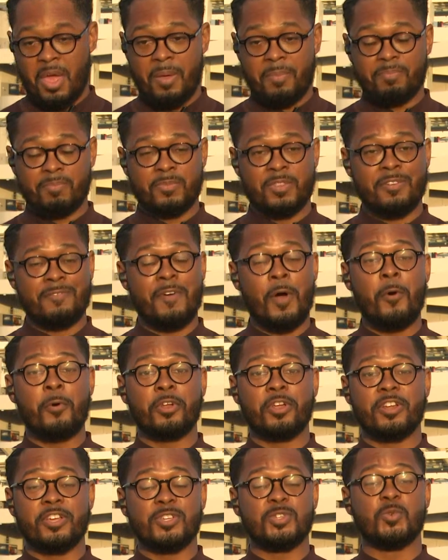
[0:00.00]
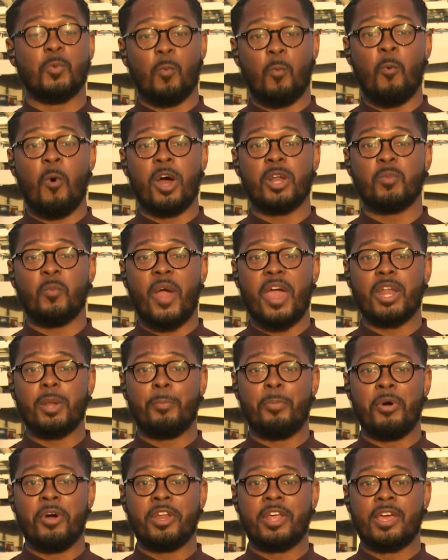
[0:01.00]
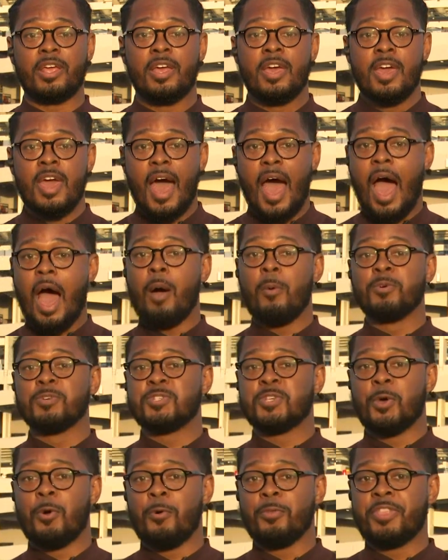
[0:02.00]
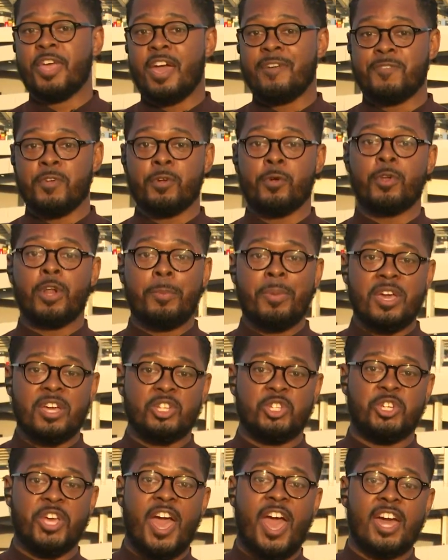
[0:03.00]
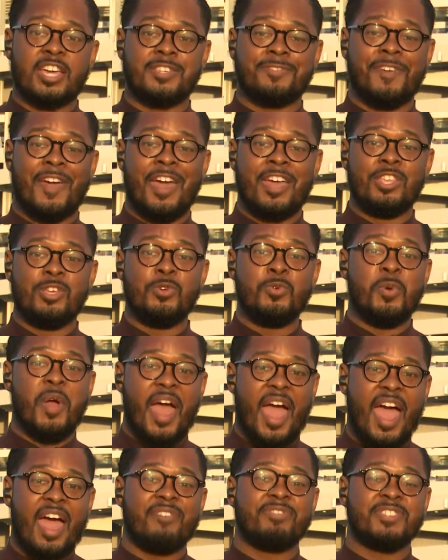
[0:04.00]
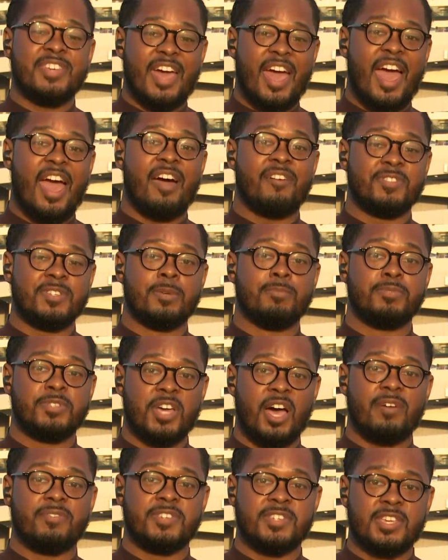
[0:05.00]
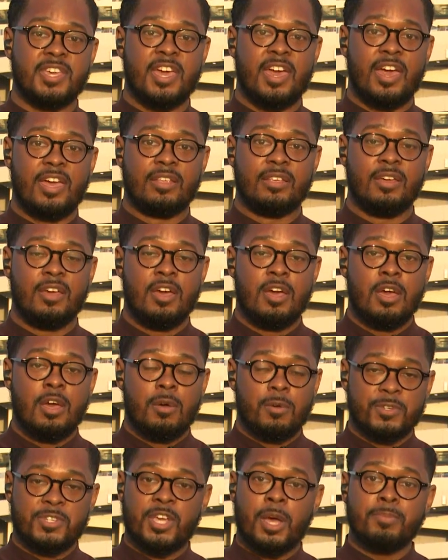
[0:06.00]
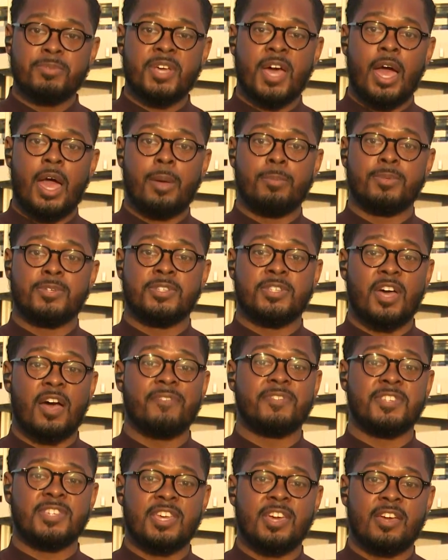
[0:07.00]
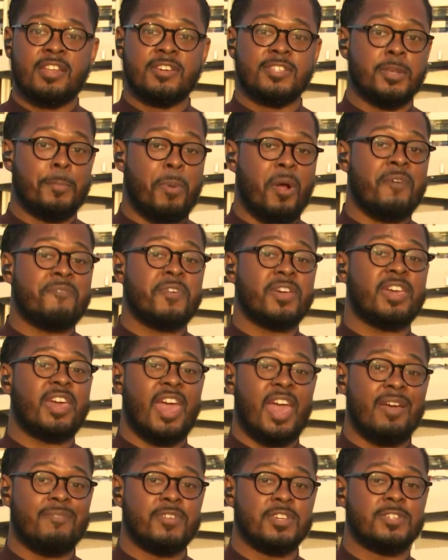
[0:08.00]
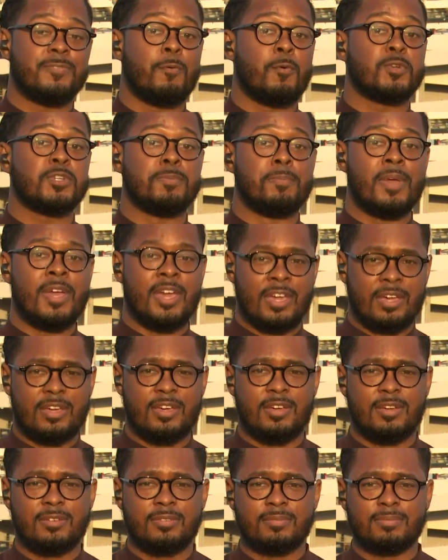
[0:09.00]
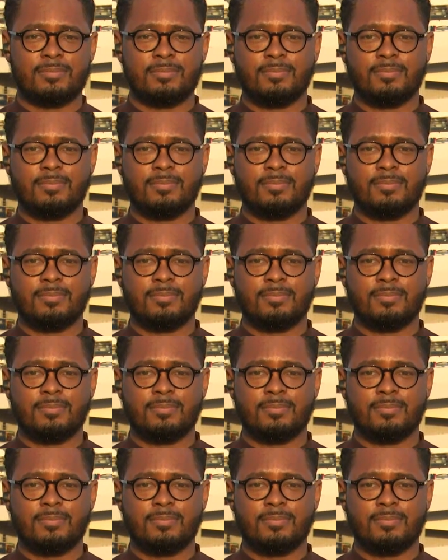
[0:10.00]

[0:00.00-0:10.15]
Um, devoted is one way to put it. I was told that if you're going to be a Jags fan, you have to have some tough skin. Well, sometimes tough skin is the perfect canvas for some ink.